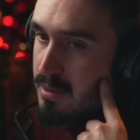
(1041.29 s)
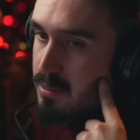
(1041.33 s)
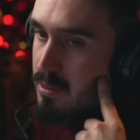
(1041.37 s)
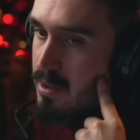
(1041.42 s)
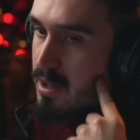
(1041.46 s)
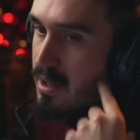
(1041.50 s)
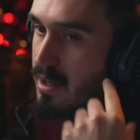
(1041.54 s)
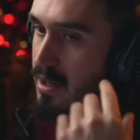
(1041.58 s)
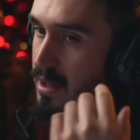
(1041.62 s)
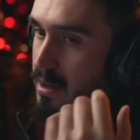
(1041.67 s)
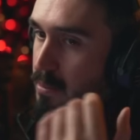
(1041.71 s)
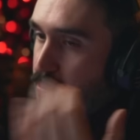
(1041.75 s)
want
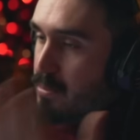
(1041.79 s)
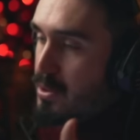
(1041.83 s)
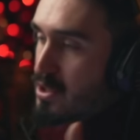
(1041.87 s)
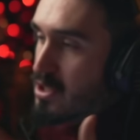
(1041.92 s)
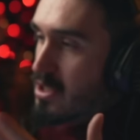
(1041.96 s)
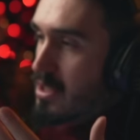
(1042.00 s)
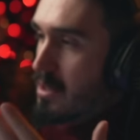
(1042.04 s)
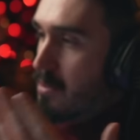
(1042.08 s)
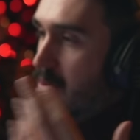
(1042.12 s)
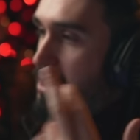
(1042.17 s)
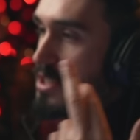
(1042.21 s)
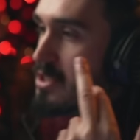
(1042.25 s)
to
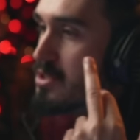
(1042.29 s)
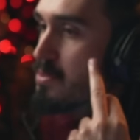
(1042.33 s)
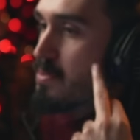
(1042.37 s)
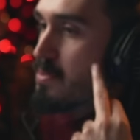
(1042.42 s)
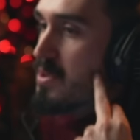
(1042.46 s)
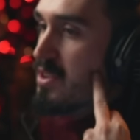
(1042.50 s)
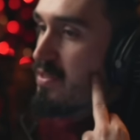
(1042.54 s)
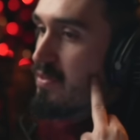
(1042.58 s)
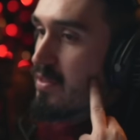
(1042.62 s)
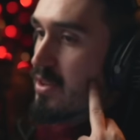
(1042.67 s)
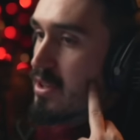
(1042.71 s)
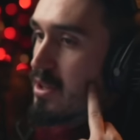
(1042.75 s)
push them a little
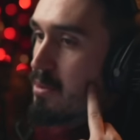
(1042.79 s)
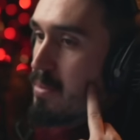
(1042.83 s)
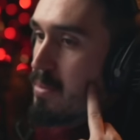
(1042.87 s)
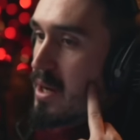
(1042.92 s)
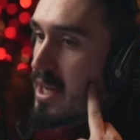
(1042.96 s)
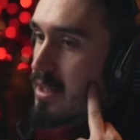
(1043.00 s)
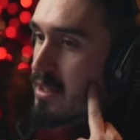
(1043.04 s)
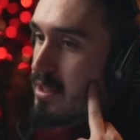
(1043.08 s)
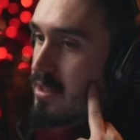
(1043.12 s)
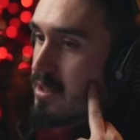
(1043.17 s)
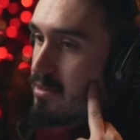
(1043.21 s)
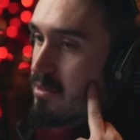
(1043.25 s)
bit further
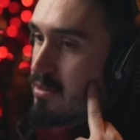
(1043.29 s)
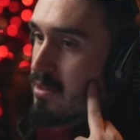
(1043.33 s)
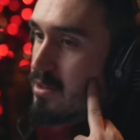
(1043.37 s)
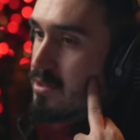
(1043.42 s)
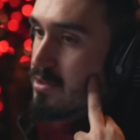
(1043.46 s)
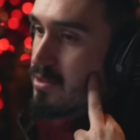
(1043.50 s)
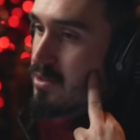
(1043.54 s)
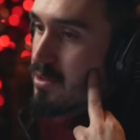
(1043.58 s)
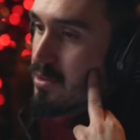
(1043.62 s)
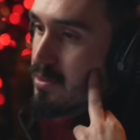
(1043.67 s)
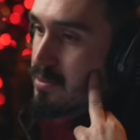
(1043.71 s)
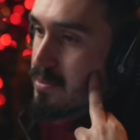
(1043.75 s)
back into the
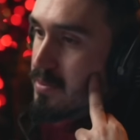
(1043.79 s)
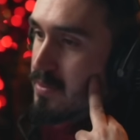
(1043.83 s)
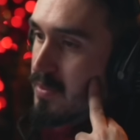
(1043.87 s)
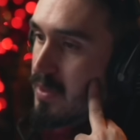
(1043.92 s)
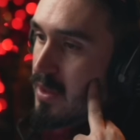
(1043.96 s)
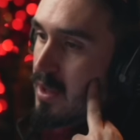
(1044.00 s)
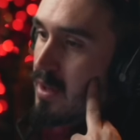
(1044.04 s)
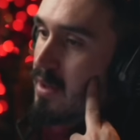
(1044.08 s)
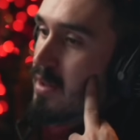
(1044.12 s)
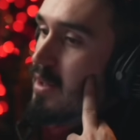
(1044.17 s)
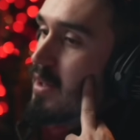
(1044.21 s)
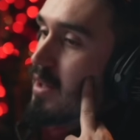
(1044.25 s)
room.
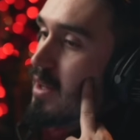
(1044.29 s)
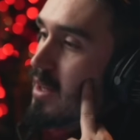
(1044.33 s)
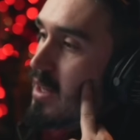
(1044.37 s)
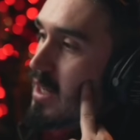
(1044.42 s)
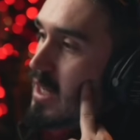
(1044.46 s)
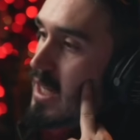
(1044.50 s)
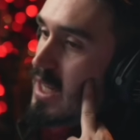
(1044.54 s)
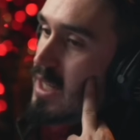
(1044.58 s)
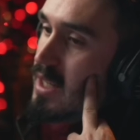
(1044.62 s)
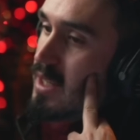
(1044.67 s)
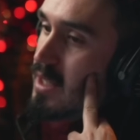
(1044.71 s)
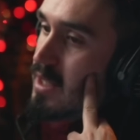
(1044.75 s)

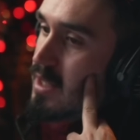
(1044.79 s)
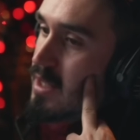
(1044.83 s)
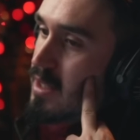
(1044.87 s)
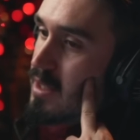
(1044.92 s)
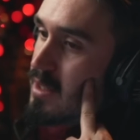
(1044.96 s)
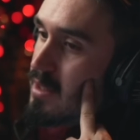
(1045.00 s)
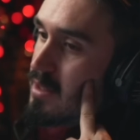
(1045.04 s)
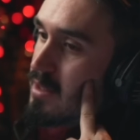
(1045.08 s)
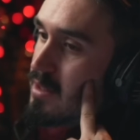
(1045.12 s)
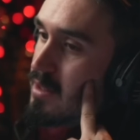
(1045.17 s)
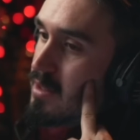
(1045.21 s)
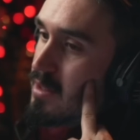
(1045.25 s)

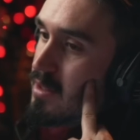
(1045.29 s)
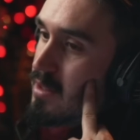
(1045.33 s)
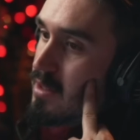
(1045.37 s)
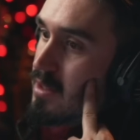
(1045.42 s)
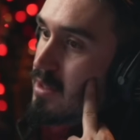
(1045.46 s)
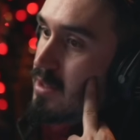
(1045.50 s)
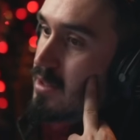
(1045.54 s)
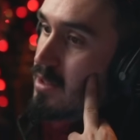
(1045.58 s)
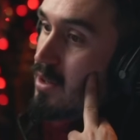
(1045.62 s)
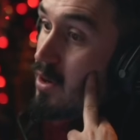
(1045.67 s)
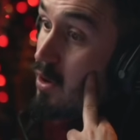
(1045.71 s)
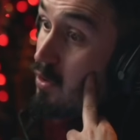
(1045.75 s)

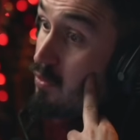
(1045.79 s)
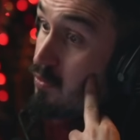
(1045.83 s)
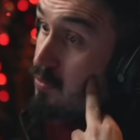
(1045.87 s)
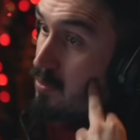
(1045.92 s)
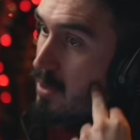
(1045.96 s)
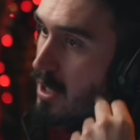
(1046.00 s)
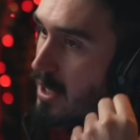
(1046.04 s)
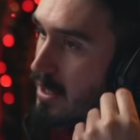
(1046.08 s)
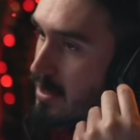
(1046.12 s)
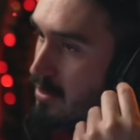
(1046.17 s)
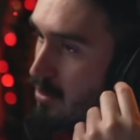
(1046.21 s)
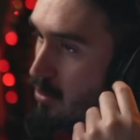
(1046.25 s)
And
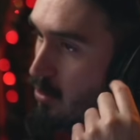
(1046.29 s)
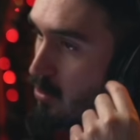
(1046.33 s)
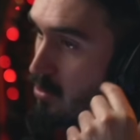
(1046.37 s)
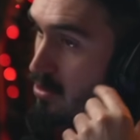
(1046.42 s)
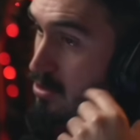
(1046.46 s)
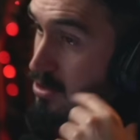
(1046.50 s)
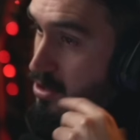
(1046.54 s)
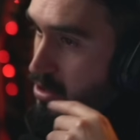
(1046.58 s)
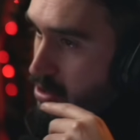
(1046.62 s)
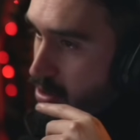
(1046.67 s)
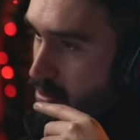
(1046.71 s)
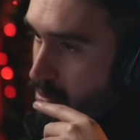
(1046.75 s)

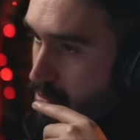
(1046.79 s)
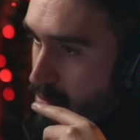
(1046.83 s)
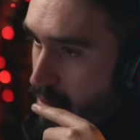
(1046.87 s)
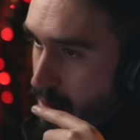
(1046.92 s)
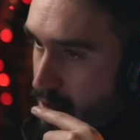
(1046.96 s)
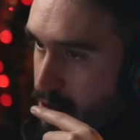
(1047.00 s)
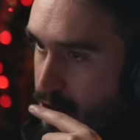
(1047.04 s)
also, I